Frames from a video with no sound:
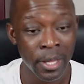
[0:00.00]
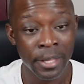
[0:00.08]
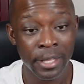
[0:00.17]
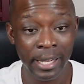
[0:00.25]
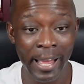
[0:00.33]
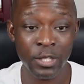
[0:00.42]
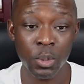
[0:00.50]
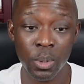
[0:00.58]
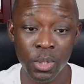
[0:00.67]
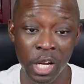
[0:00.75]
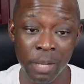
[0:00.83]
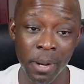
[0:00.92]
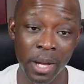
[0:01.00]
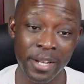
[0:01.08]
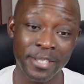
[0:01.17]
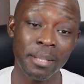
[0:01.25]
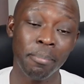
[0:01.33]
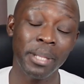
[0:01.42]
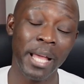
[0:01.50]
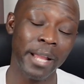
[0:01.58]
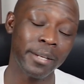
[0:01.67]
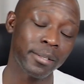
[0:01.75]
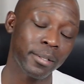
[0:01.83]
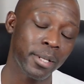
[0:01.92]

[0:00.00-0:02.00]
The last one we'll talk about is the plant.